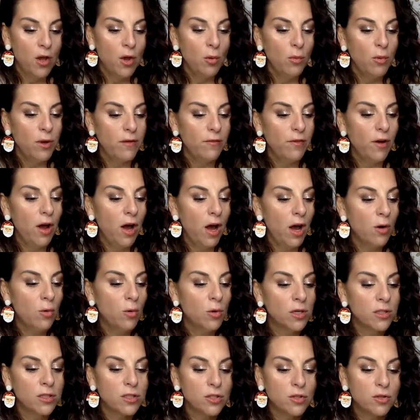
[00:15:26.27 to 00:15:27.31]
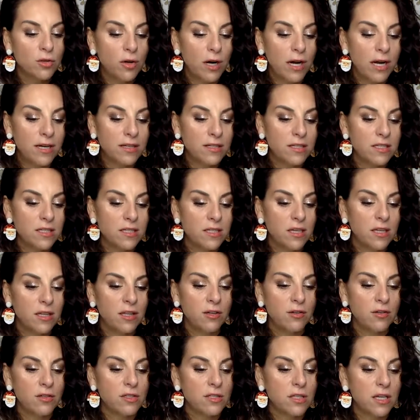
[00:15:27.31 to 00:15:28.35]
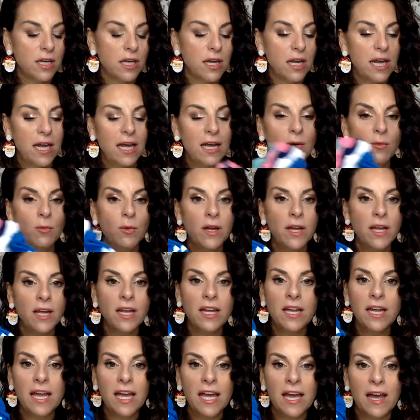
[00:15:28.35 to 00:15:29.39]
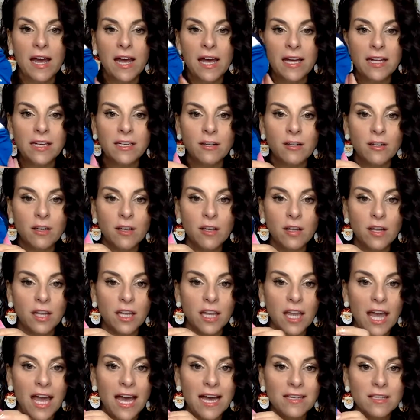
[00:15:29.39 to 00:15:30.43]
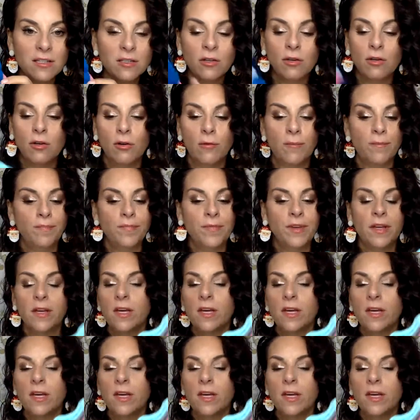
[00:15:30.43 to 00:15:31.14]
We have Hogwarts crest. There's Hedwig and the castle.